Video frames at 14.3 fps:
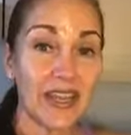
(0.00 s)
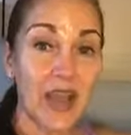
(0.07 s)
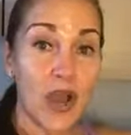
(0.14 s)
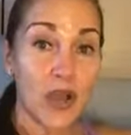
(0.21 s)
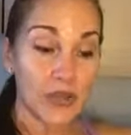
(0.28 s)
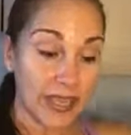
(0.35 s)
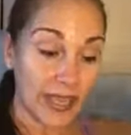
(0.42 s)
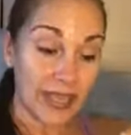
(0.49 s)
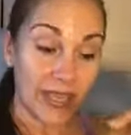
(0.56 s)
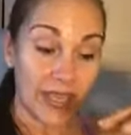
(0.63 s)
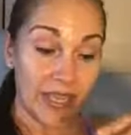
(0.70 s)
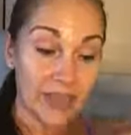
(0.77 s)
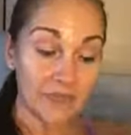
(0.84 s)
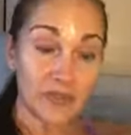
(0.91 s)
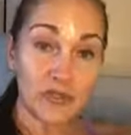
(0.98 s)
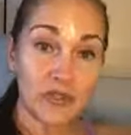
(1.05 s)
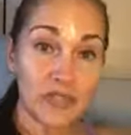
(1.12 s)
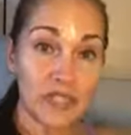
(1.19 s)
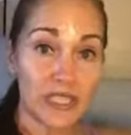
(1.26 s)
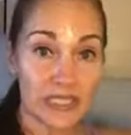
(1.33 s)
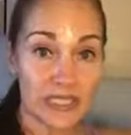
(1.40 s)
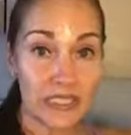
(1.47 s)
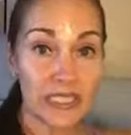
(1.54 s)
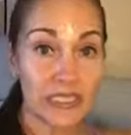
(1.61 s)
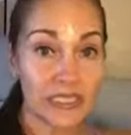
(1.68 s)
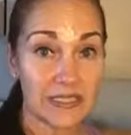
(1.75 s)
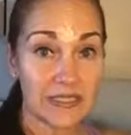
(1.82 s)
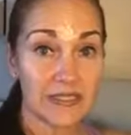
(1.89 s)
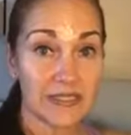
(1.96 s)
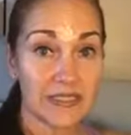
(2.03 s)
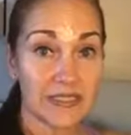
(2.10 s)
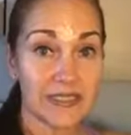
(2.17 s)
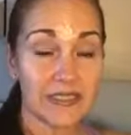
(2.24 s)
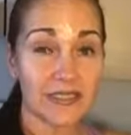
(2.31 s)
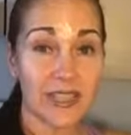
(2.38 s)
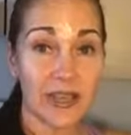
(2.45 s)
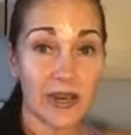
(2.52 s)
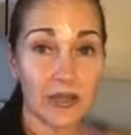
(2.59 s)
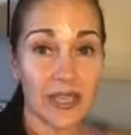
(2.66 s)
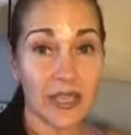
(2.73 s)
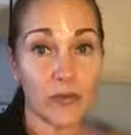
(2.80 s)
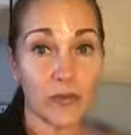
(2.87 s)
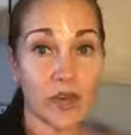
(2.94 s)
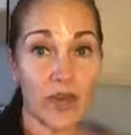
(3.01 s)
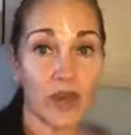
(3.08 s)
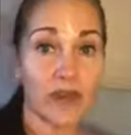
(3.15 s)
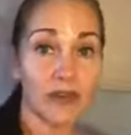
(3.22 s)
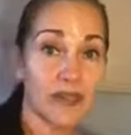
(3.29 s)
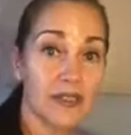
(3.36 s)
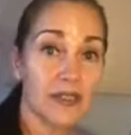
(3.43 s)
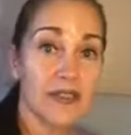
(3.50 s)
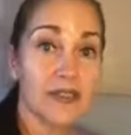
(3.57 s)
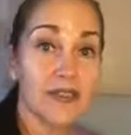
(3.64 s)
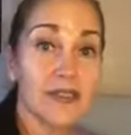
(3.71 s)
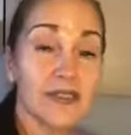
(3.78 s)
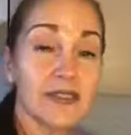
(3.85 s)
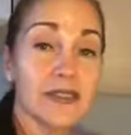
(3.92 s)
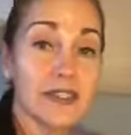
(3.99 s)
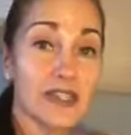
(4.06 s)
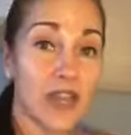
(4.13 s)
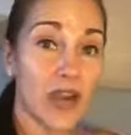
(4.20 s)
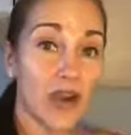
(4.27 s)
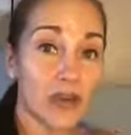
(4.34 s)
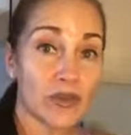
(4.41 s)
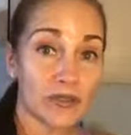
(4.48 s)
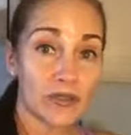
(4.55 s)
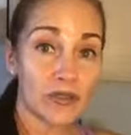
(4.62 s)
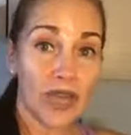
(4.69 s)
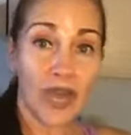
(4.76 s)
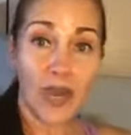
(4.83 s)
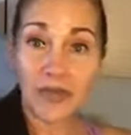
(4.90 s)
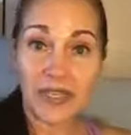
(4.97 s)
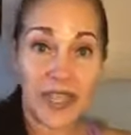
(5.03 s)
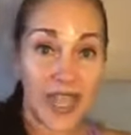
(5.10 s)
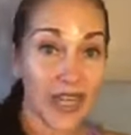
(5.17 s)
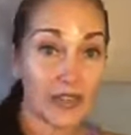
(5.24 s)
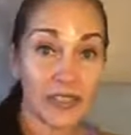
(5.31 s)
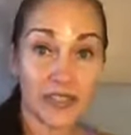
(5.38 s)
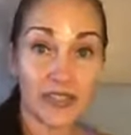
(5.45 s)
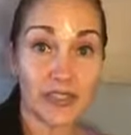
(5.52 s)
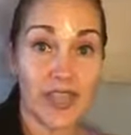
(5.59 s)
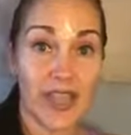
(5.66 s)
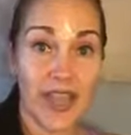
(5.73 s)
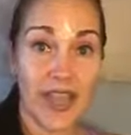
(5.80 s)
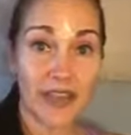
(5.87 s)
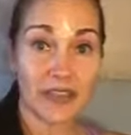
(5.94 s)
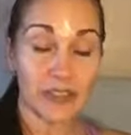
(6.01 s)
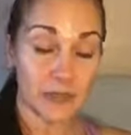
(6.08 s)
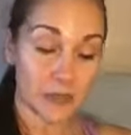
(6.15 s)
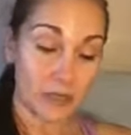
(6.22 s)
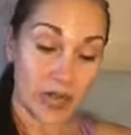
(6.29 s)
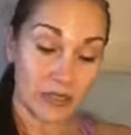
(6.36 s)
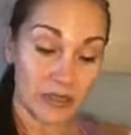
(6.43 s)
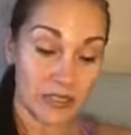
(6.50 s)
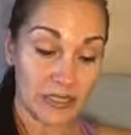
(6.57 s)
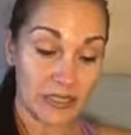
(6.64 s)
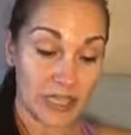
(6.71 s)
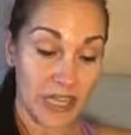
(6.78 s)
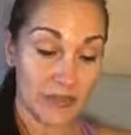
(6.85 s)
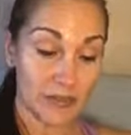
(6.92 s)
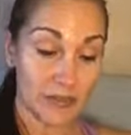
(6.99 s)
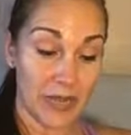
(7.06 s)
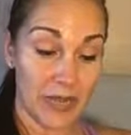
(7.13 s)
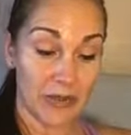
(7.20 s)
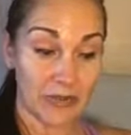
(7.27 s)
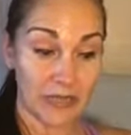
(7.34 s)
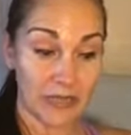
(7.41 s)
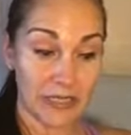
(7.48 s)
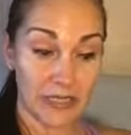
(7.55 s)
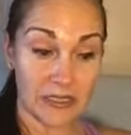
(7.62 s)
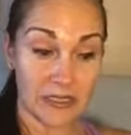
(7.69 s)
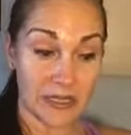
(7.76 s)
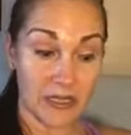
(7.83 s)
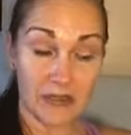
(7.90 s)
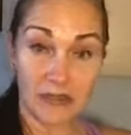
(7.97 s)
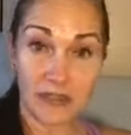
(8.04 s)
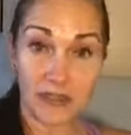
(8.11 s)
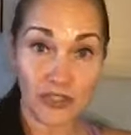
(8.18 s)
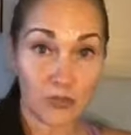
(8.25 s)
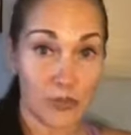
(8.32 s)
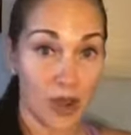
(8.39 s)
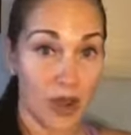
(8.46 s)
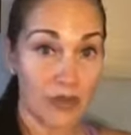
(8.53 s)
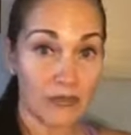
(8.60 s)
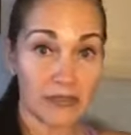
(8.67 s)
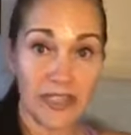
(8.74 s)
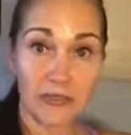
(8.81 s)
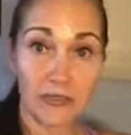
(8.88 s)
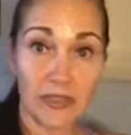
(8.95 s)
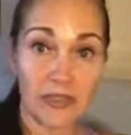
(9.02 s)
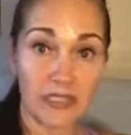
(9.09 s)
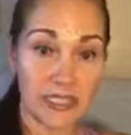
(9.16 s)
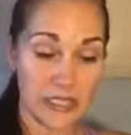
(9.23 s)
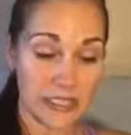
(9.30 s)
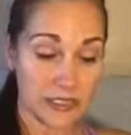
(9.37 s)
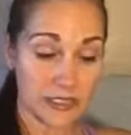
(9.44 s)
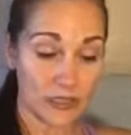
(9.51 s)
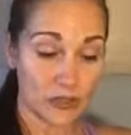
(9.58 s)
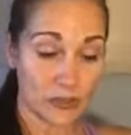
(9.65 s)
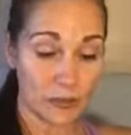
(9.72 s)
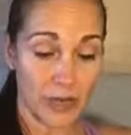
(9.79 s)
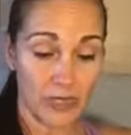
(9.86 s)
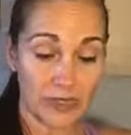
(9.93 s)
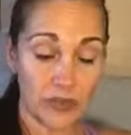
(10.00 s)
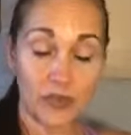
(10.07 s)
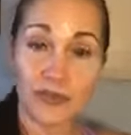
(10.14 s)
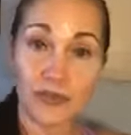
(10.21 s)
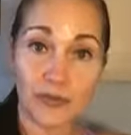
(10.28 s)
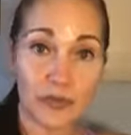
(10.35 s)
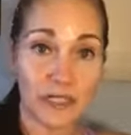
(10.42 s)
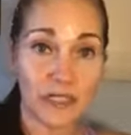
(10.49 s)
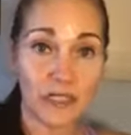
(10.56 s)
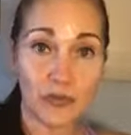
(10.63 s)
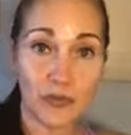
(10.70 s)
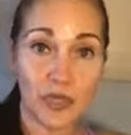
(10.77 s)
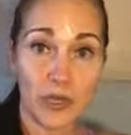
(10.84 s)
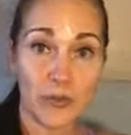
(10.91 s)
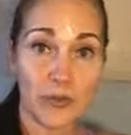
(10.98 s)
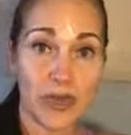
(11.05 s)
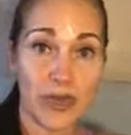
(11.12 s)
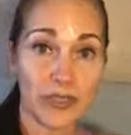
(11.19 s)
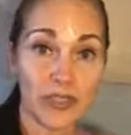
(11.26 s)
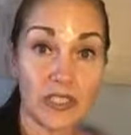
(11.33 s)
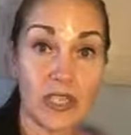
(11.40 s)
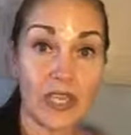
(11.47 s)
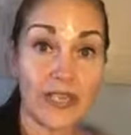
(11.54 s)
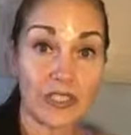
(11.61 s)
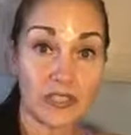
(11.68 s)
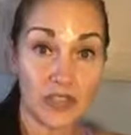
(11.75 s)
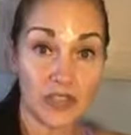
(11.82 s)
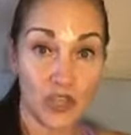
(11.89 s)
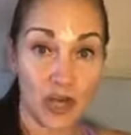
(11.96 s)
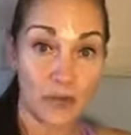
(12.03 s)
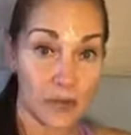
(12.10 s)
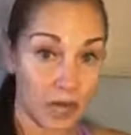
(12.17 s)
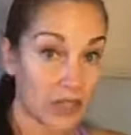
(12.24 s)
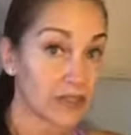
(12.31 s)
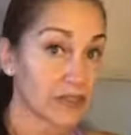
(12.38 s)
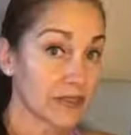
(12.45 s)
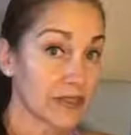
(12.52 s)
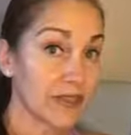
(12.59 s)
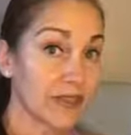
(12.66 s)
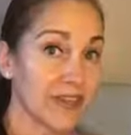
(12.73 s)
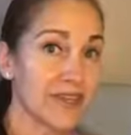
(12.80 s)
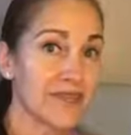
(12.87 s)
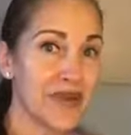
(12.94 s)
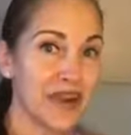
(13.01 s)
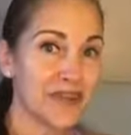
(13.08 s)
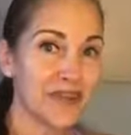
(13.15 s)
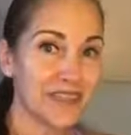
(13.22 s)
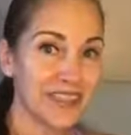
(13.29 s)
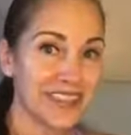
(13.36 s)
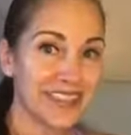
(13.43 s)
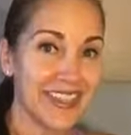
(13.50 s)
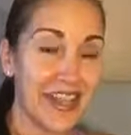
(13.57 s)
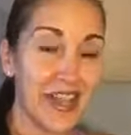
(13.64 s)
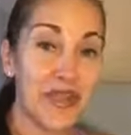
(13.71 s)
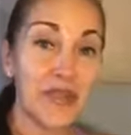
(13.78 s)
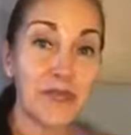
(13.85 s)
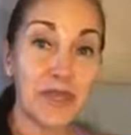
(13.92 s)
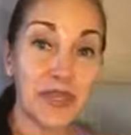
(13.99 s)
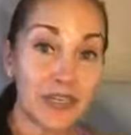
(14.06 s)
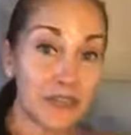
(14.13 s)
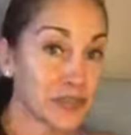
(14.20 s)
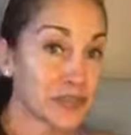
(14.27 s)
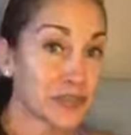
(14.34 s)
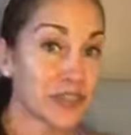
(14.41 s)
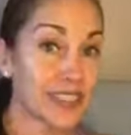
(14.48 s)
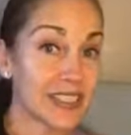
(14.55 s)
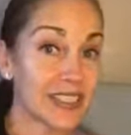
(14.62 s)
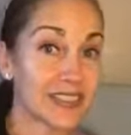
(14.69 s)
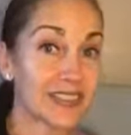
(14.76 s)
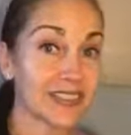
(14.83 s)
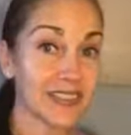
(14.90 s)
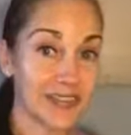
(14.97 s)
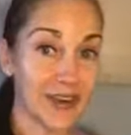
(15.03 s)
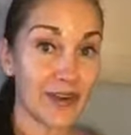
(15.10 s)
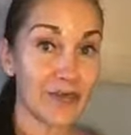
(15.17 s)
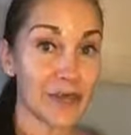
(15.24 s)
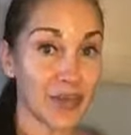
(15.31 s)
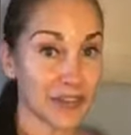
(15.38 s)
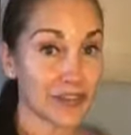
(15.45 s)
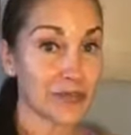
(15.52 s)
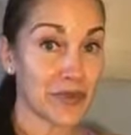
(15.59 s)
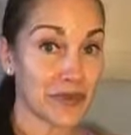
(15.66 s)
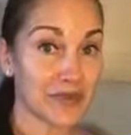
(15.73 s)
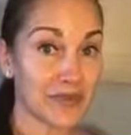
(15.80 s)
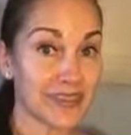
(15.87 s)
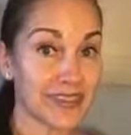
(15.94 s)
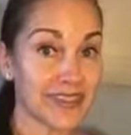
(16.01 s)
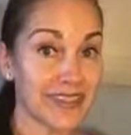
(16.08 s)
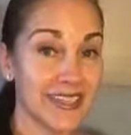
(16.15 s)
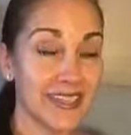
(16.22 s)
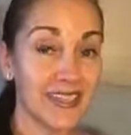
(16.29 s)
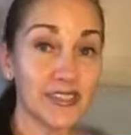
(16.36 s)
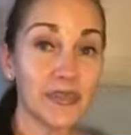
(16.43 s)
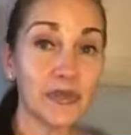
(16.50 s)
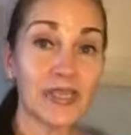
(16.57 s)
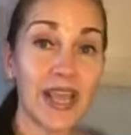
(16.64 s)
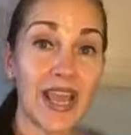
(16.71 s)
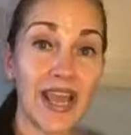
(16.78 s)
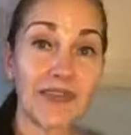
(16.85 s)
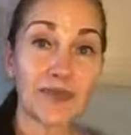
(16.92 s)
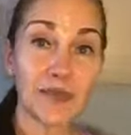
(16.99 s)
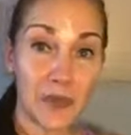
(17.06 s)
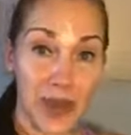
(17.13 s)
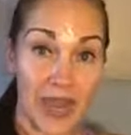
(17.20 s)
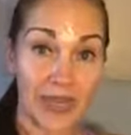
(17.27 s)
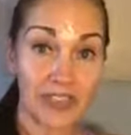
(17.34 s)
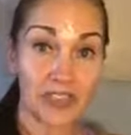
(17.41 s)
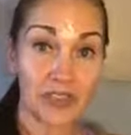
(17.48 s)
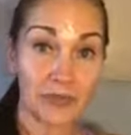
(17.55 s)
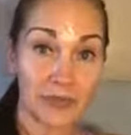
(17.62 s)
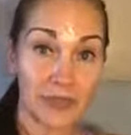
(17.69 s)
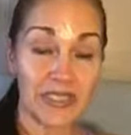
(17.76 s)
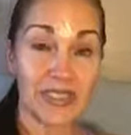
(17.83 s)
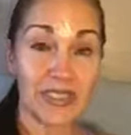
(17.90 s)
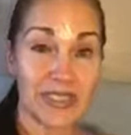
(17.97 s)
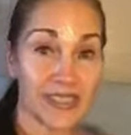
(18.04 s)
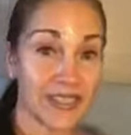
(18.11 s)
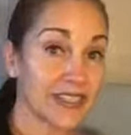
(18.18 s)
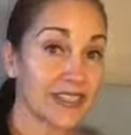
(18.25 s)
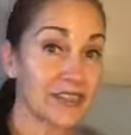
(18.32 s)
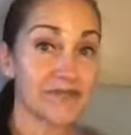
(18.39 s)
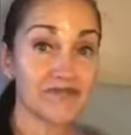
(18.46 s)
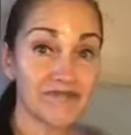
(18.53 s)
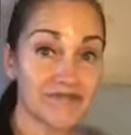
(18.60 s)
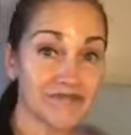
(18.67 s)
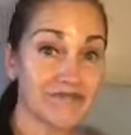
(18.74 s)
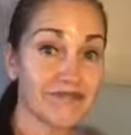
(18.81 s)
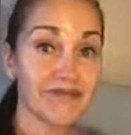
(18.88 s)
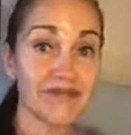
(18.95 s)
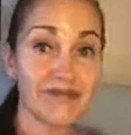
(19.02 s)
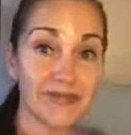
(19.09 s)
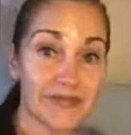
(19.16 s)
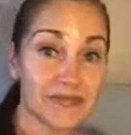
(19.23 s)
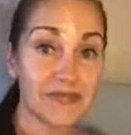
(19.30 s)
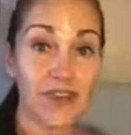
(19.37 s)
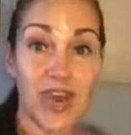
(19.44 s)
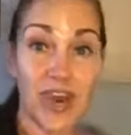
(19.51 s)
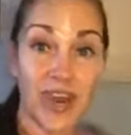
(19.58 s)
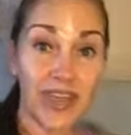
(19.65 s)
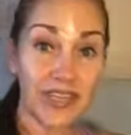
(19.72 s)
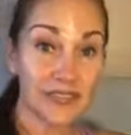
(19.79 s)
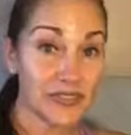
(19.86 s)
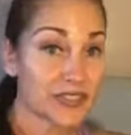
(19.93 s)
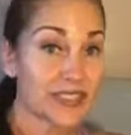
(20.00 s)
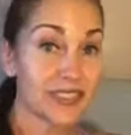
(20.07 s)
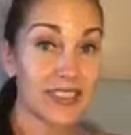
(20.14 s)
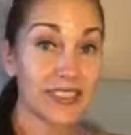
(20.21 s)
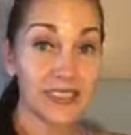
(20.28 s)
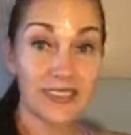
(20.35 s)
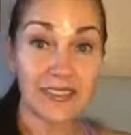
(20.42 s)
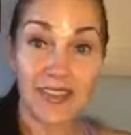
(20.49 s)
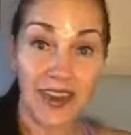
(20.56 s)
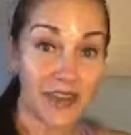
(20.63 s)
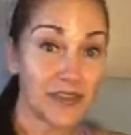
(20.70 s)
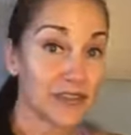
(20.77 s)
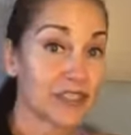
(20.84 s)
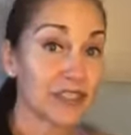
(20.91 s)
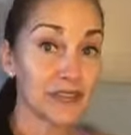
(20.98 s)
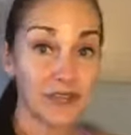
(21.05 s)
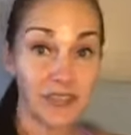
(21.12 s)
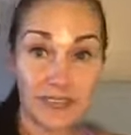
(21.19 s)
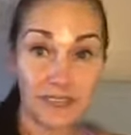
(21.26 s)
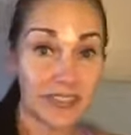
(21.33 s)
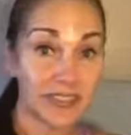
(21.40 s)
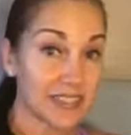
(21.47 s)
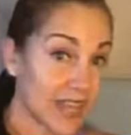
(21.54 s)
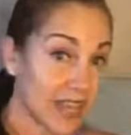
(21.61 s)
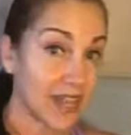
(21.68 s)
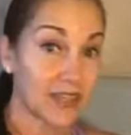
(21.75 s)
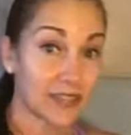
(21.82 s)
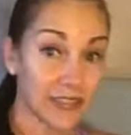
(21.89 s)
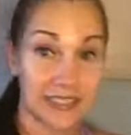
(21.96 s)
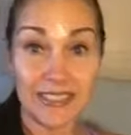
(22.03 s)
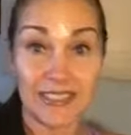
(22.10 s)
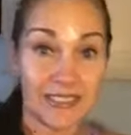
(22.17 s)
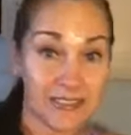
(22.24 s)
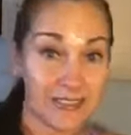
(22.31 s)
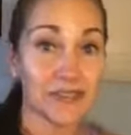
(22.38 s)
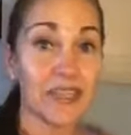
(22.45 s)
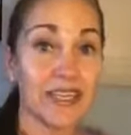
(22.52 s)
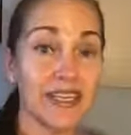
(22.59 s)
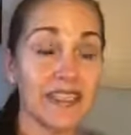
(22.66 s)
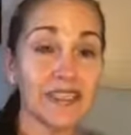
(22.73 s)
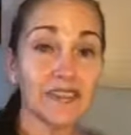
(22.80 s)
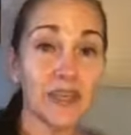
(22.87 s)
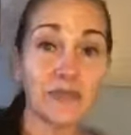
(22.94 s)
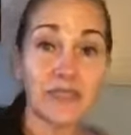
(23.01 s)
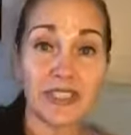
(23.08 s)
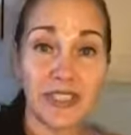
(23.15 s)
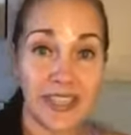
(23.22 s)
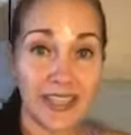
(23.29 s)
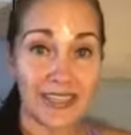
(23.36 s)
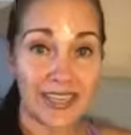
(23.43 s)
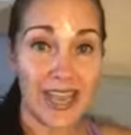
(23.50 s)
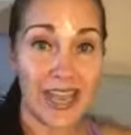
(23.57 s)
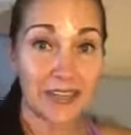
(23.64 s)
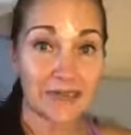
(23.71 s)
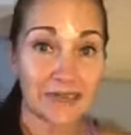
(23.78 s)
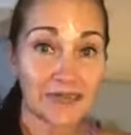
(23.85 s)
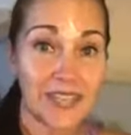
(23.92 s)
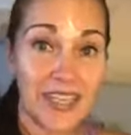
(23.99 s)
Okay, if you look at these and say, okay, well, you know, how many calories do they have in them? Well, these have about 60. They're small. They have about 60, so about like 2 or 3 of these would compare to like a Starbucks muffin. But if you were to eat a Starbucks muffin, you would have approximately 500, 650 calories, something like that.